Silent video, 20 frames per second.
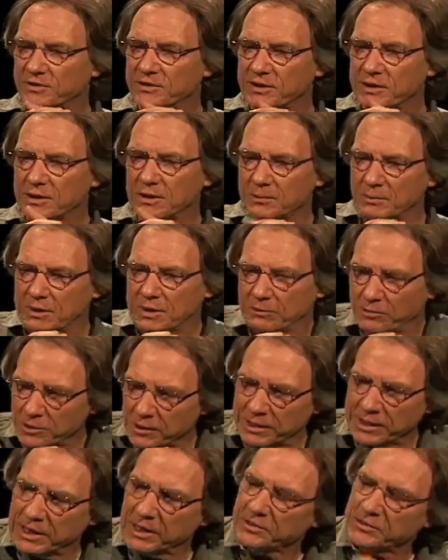going to be
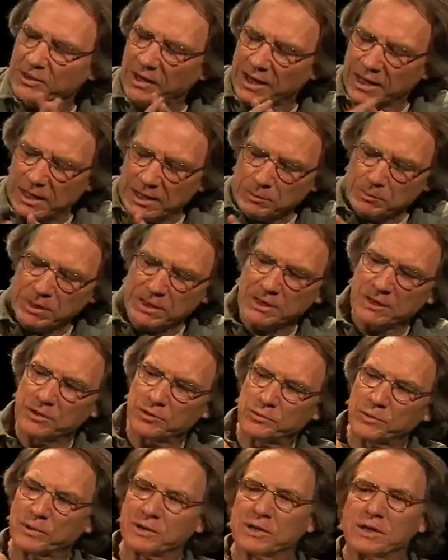really exciting,
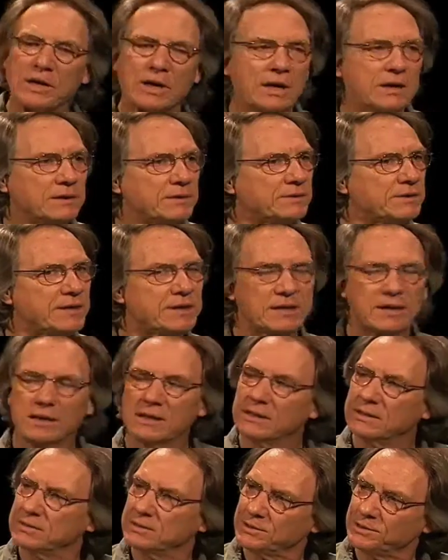because we're going to take
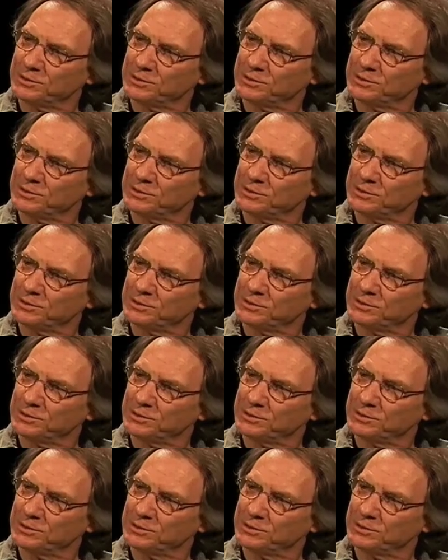a